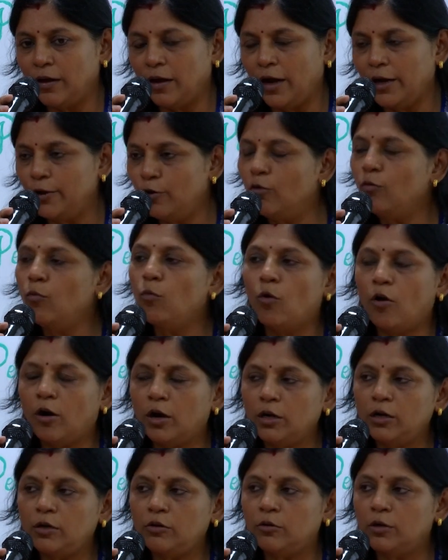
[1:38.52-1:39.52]
I don't
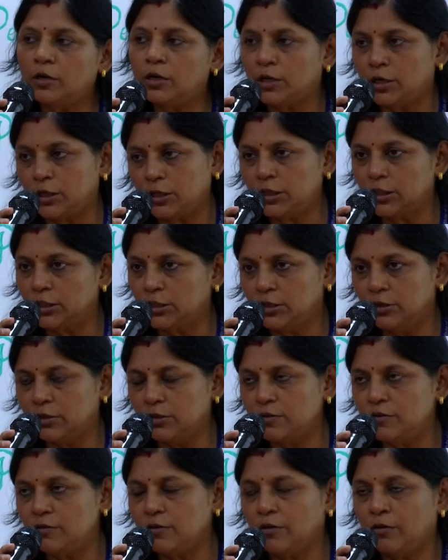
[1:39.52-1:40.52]
want to hurt
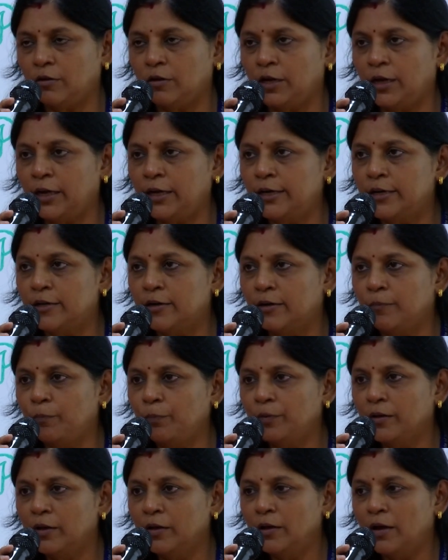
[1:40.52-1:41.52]
others, and
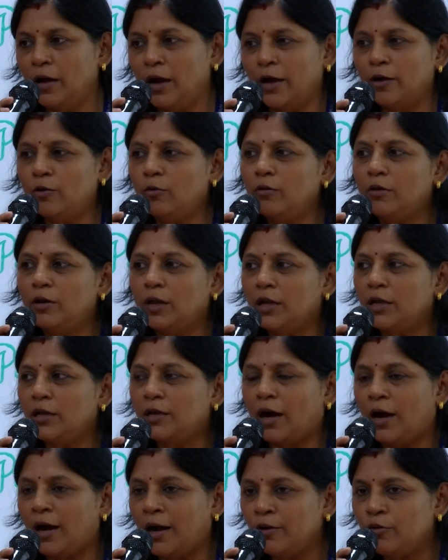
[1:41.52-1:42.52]
I don't
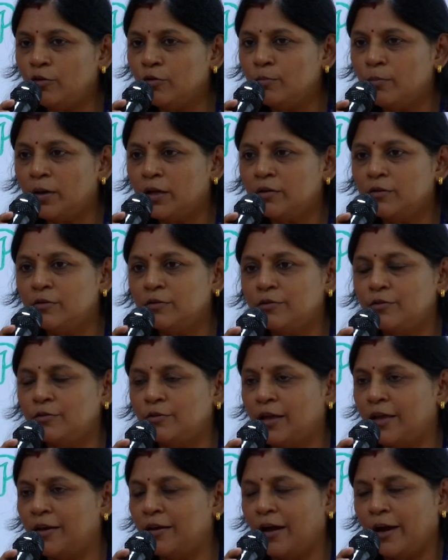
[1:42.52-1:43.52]
like
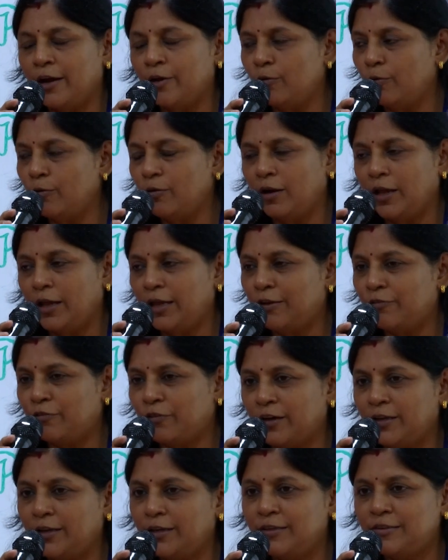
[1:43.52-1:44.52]
arguments and I don't like
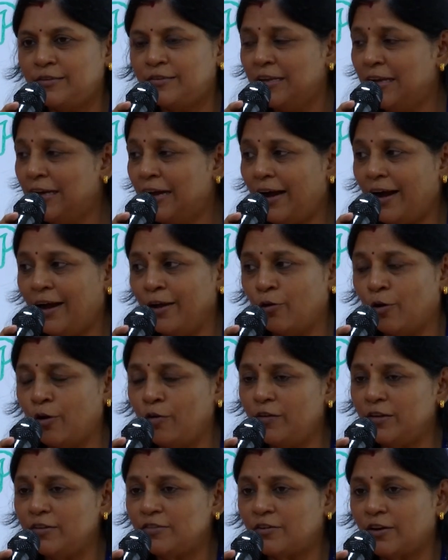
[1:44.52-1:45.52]
fights. I
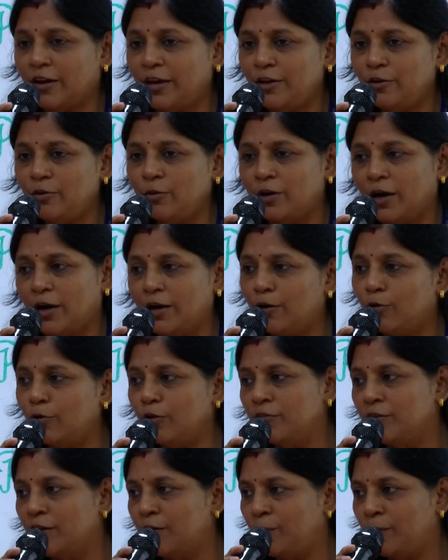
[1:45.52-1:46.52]
always try to run
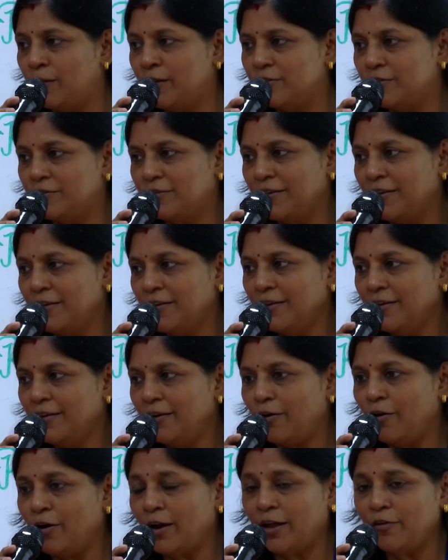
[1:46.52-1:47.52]
out of that place.
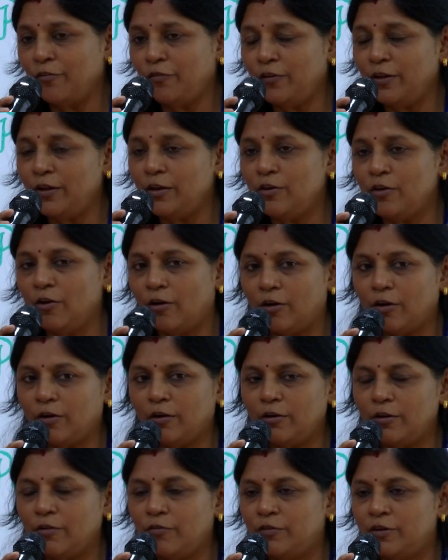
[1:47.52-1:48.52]
Or I feel a
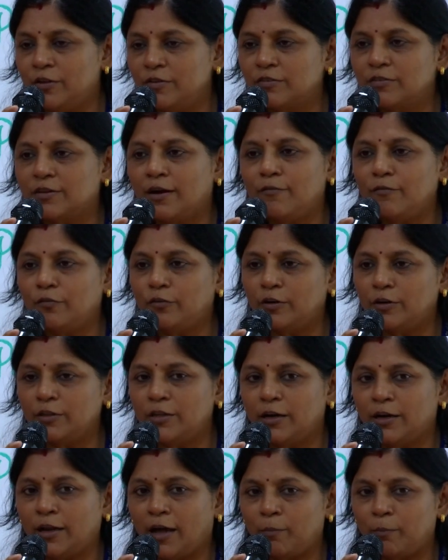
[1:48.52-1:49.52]
lot of discomfort
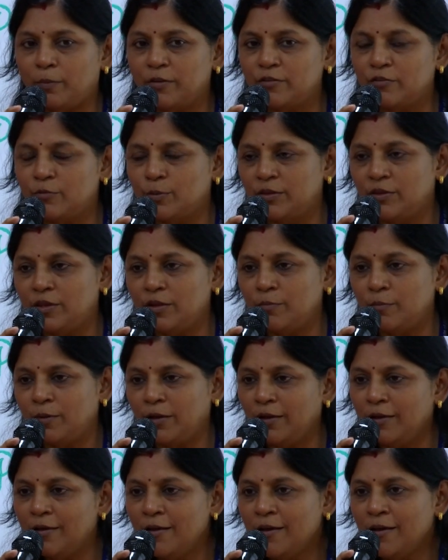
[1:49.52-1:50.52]
that happens within
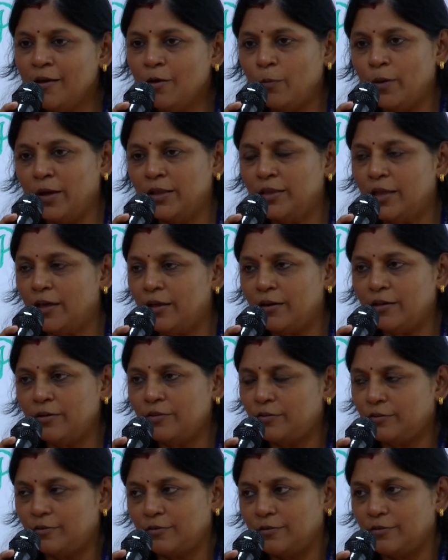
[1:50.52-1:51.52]
me when there
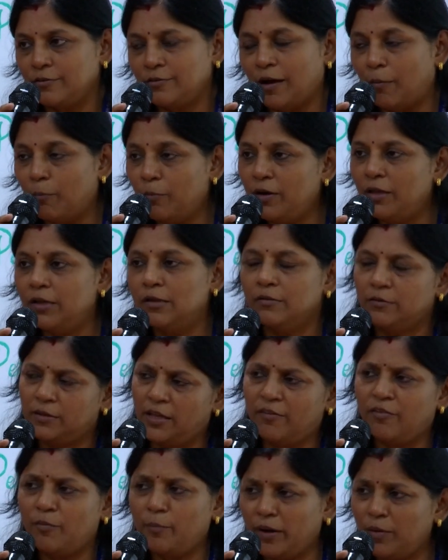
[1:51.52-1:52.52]
is somebody,
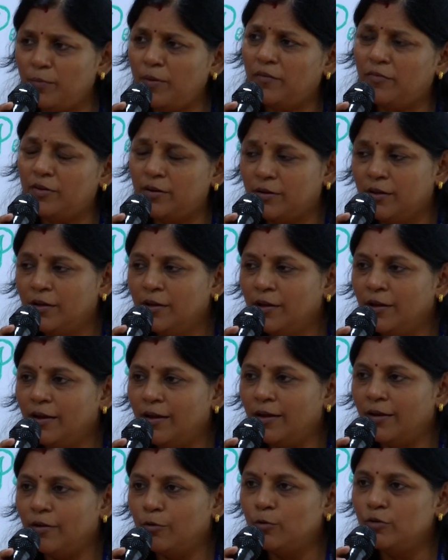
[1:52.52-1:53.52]
there might be even
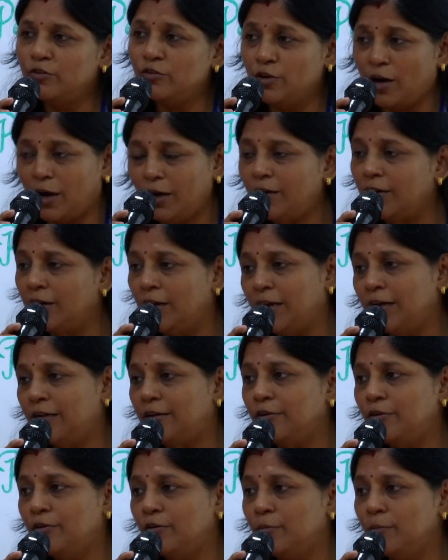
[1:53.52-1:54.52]
who's not
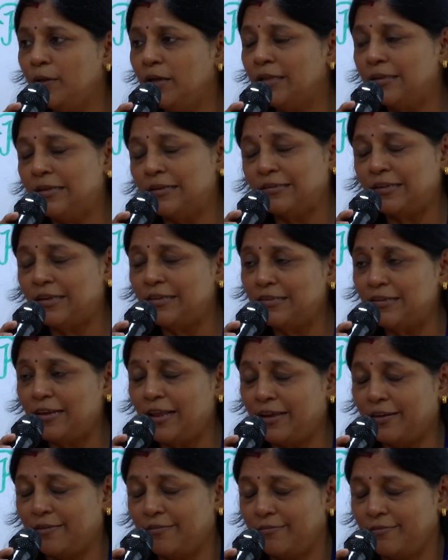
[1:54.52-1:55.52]
related to me in the sense
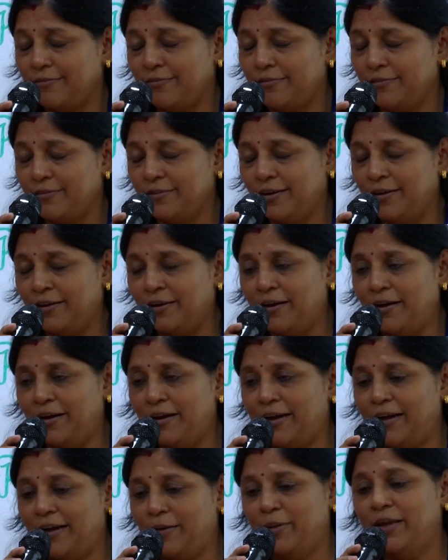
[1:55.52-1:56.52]
like,
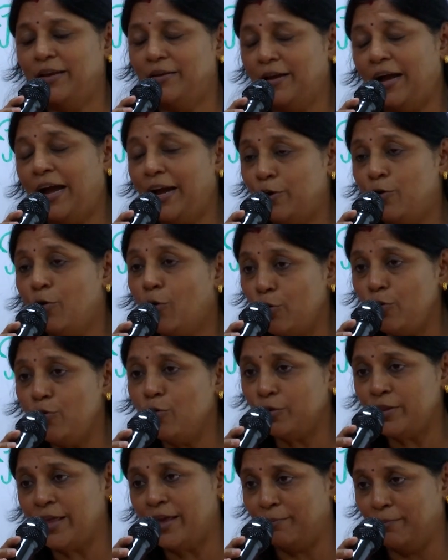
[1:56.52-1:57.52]
I don't
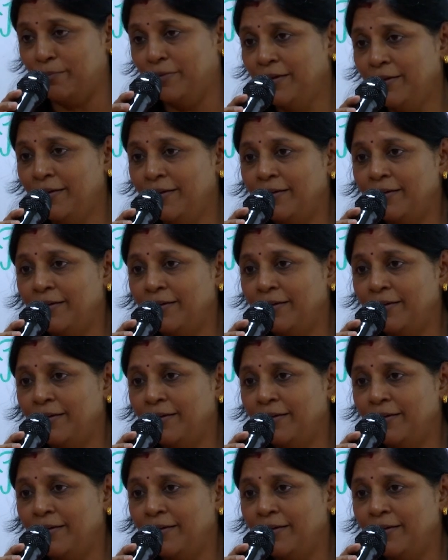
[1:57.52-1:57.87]
know them.